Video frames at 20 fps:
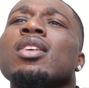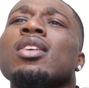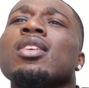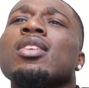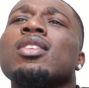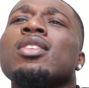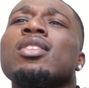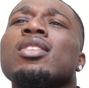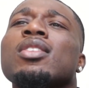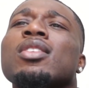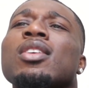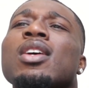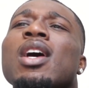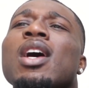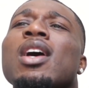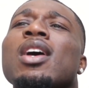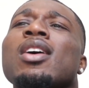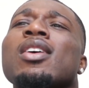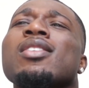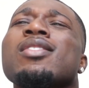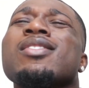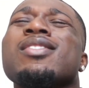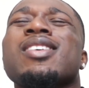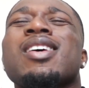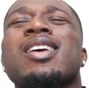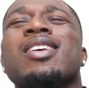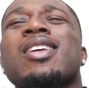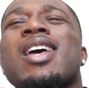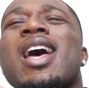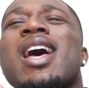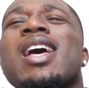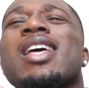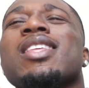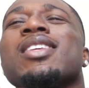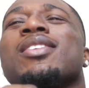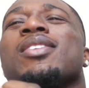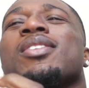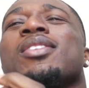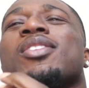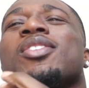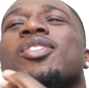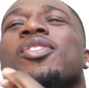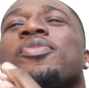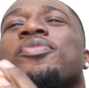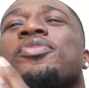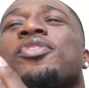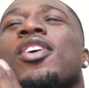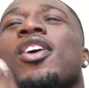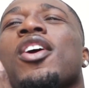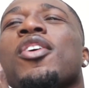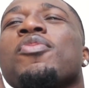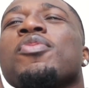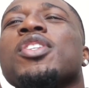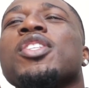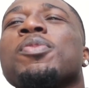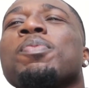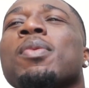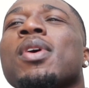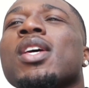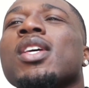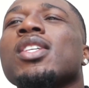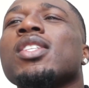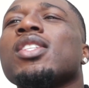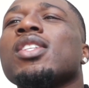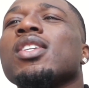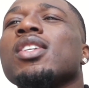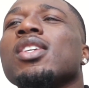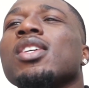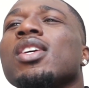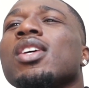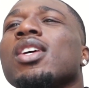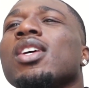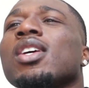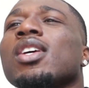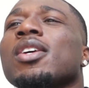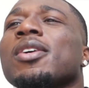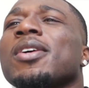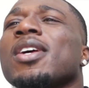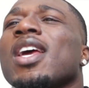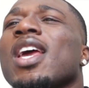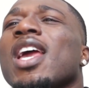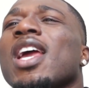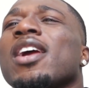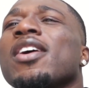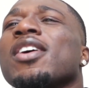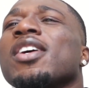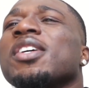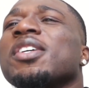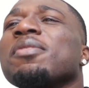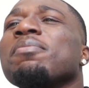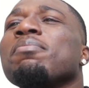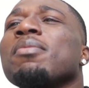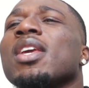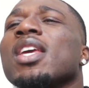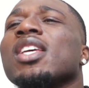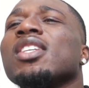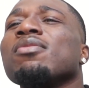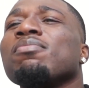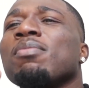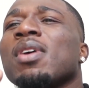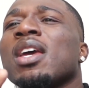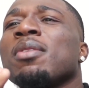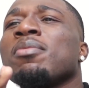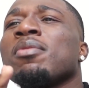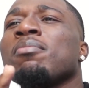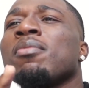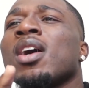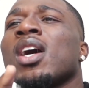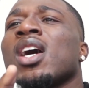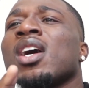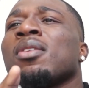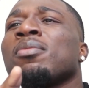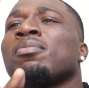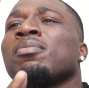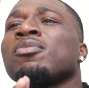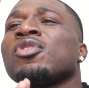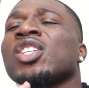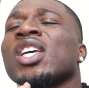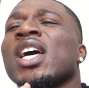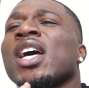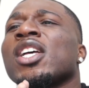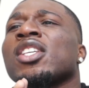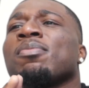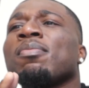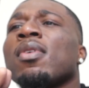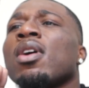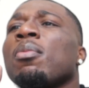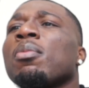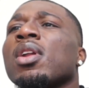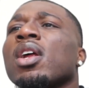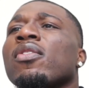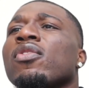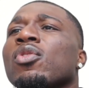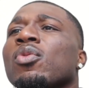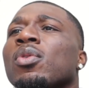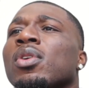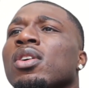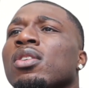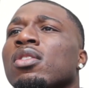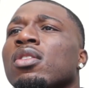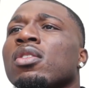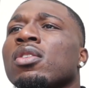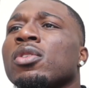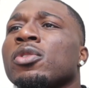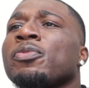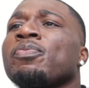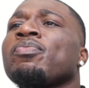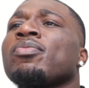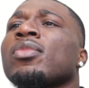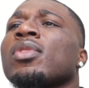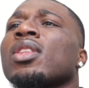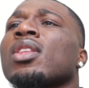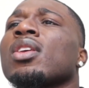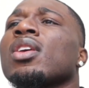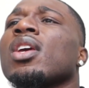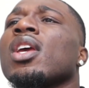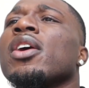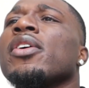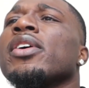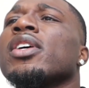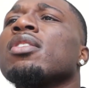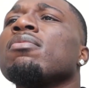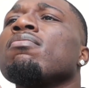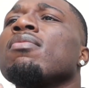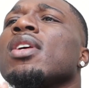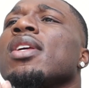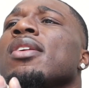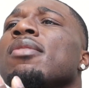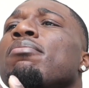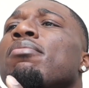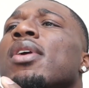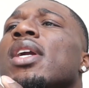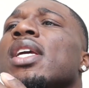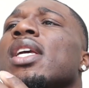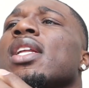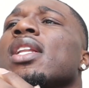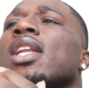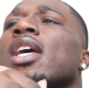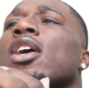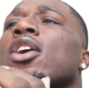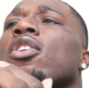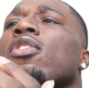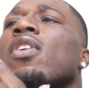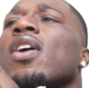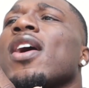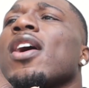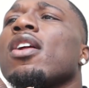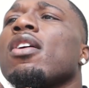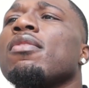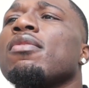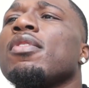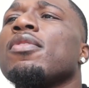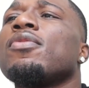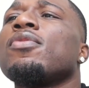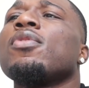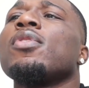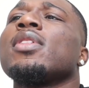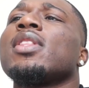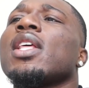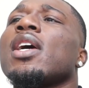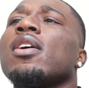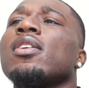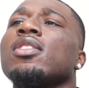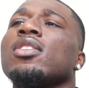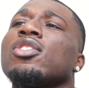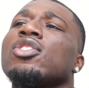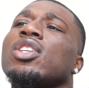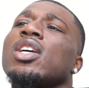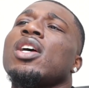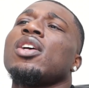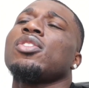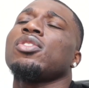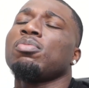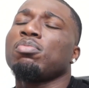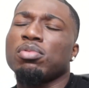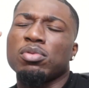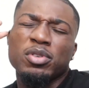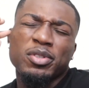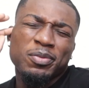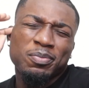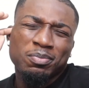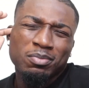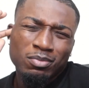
Safaree responds to Eric and his baby mom, child's mom, whatever you want to call it, Erica Mena breaking down crying over 4,000 child support.